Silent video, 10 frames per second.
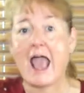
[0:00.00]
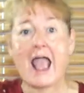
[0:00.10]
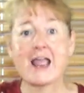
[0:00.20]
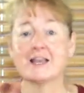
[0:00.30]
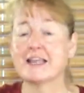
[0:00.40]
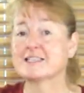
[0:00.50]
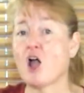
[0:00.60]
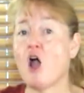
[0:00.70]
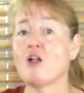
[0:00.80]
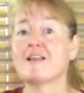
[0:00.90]
and it's
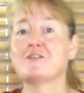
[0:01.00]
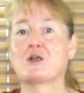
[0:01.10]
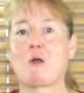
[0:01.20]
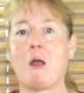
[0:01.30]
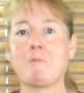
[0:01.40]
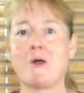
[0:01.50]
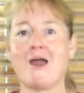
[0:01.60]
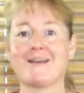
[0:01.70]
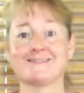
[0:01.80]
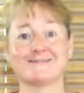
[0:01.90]
all in the crock
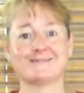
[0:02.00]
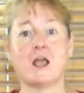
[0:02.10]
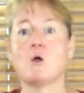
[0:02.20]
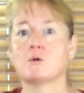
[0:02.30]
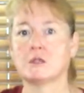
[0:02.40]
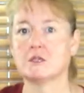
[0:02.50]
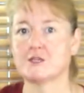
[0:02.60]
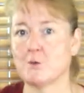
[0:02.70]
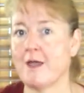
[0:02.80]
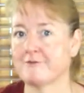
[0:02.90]
pot. Oh, you
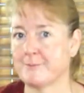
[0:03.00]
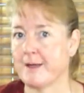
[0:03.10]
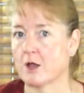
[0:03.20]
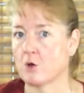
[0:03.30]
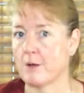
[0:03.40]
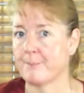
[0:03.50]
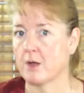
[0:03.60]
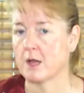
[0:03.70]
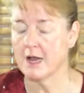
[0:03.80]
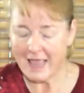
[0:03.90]
do have to buy a crock
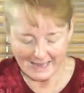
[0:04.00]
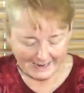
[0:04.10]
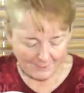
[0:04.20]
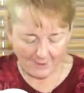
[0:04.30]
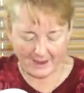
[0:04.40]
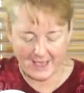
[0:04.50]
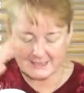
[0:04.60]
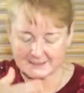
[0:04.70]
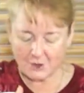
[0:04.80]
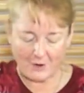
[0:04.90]
pot. Anyway,
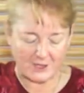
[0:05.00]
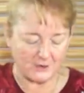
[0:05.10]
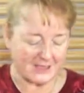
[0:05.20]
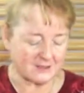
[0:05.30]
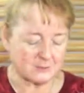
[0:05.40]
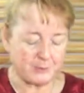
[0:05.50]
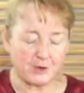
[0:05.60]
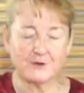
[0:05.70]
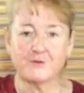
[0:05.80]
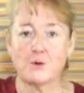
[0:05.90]
so, and you get this
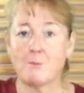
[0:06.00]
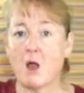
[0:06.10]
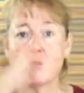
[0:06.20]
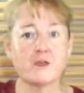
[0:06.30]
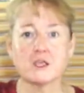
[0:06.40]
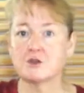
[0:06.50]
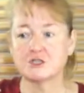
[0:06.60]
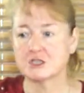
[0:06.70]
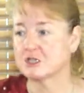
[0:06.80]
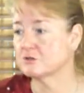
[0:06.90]
beautiful mold that you
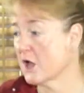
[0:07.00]
can just use